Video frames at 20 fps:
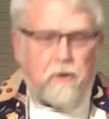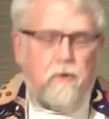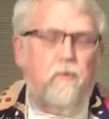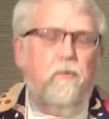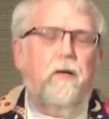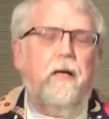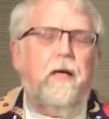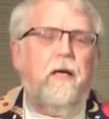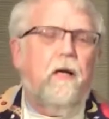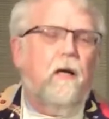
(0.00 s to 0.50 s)

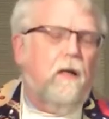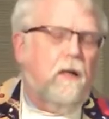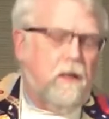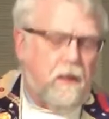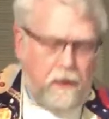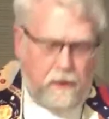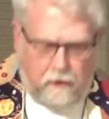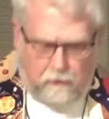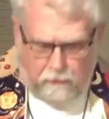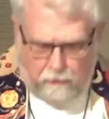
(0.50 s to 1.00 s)

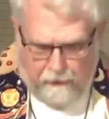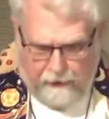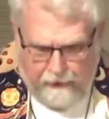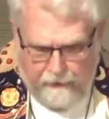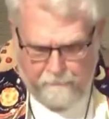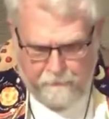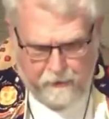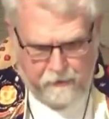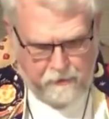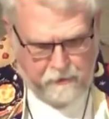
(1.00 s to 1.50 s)
greedily
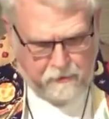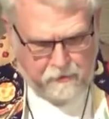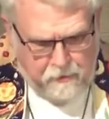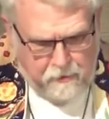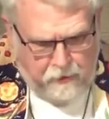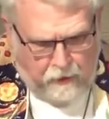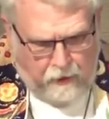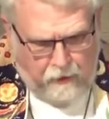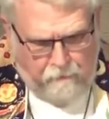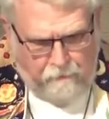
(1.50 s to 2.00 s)
grabbing the
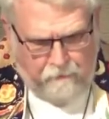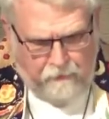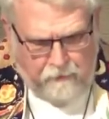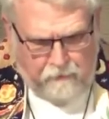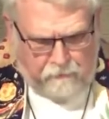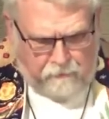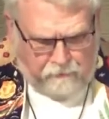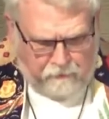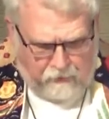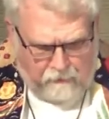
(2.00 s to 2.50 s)

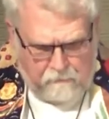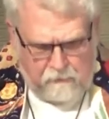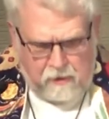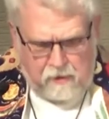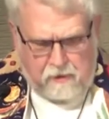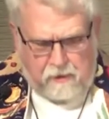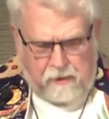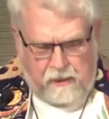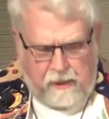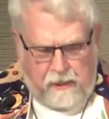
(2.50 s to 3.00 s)
starfish from the
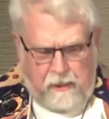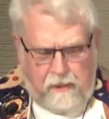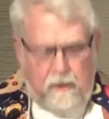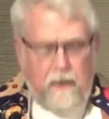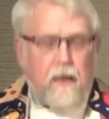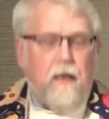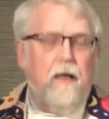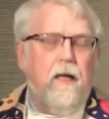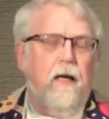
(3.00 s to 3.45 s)
sand